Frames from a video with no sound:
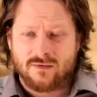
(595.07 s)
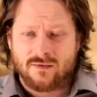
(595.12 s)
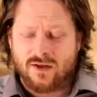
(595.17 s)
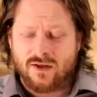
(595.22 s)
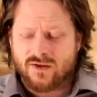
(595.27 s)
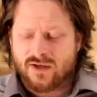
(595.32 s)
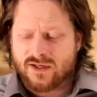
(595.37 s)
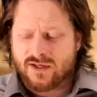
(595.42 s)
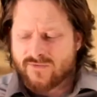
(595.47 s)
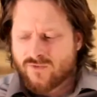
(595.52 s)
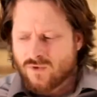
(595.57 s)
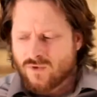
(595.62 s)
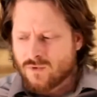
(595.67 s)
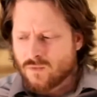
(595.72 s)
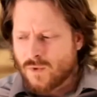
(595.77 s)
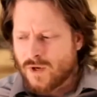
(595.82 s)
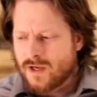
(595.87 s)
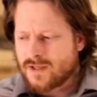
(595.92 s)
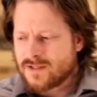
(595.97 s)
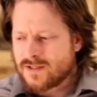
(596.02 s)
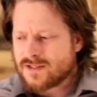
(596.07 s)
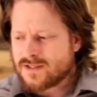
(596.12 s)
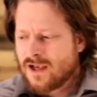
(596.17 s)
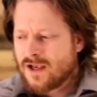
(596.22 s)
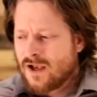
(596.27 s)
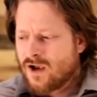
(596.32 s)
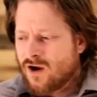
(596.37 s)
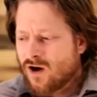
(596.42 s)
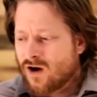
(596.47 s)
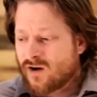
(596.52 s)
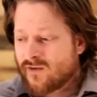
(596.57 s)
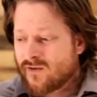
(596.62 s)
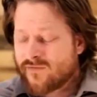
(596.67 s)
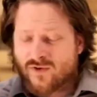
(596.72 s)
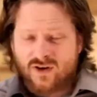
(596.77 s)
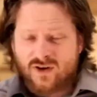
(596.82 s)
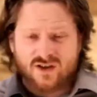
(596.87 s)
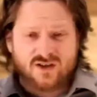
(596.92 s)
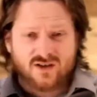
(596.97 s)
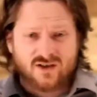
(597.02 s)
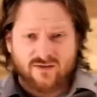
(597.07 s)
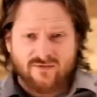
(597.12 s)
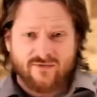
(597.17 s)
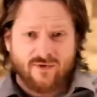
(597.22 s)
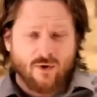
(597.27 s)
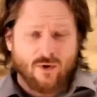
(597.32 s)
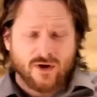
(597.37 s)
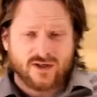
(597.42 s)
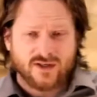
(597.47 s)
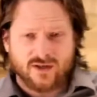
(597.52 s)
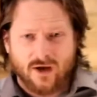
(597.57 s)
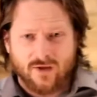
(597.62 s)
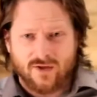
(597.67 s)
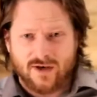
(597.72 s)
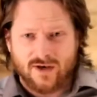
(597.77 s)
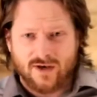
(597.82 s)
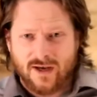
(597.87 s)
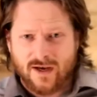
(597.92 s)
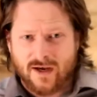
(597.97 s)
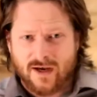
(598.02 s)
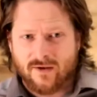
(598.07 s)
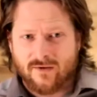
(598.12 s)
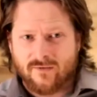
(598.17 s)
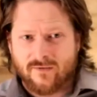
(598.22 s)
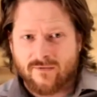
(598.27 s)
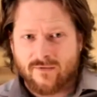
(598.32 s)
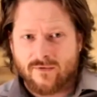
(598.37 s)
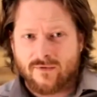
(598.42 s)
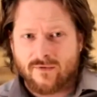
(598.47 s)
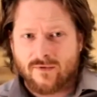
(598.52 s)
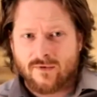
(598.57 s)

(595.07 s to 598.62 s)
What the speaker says: And these four ways are, first, to focus on the negative.